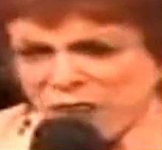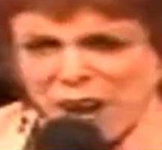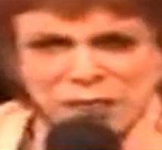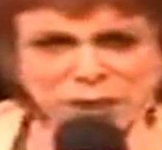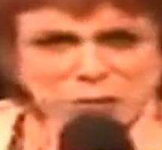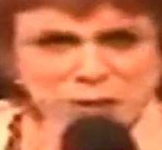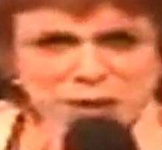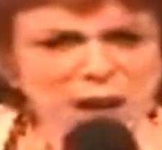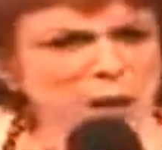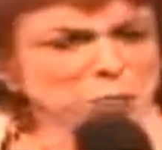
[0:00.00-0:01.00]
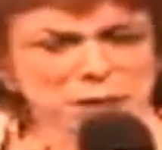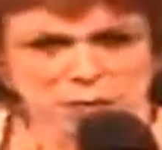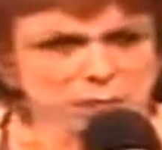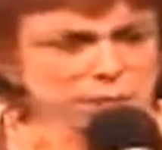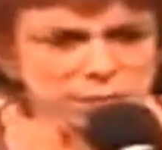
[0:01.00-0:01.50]
500 times,
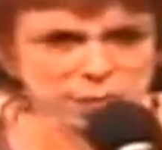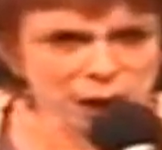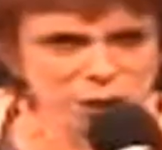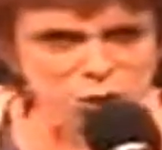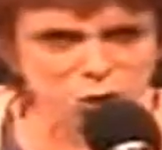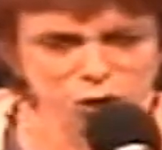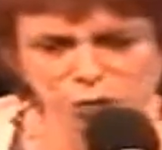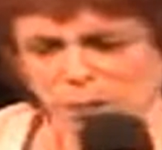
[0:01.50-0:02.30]
not as good.